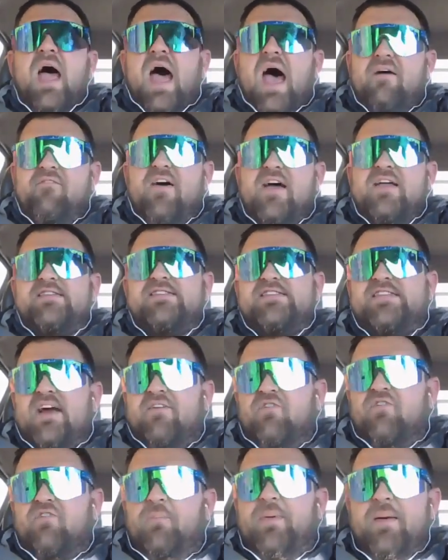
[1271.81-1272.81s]
I've had
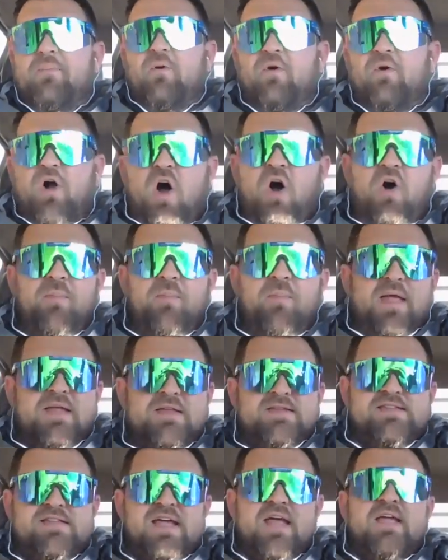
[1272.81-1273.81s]
several people call me
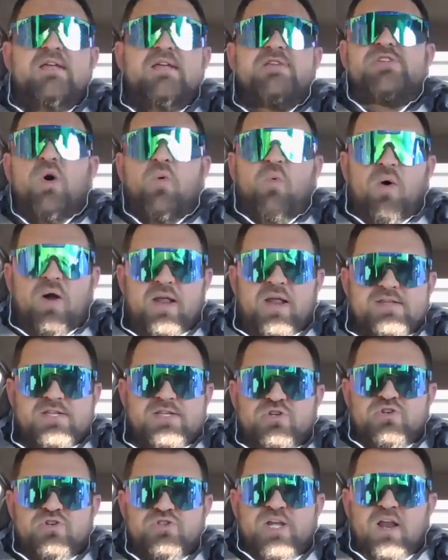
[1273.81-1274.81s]
and say, so what is
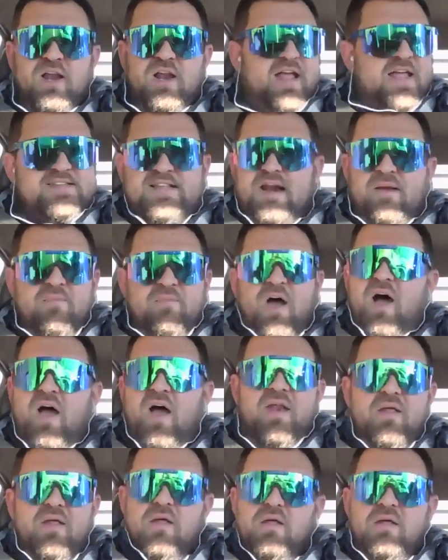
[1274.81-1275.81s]
it you're selling? I said, I'm
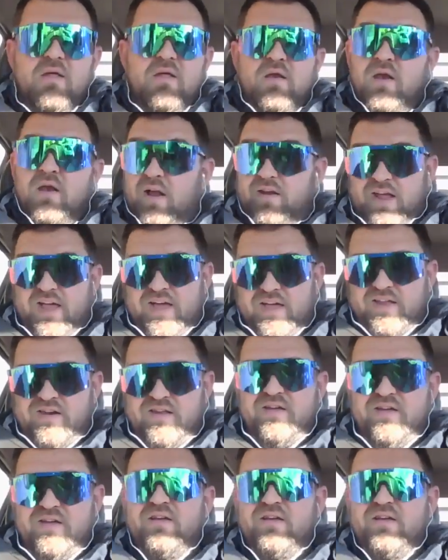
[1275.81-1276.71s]
not yet.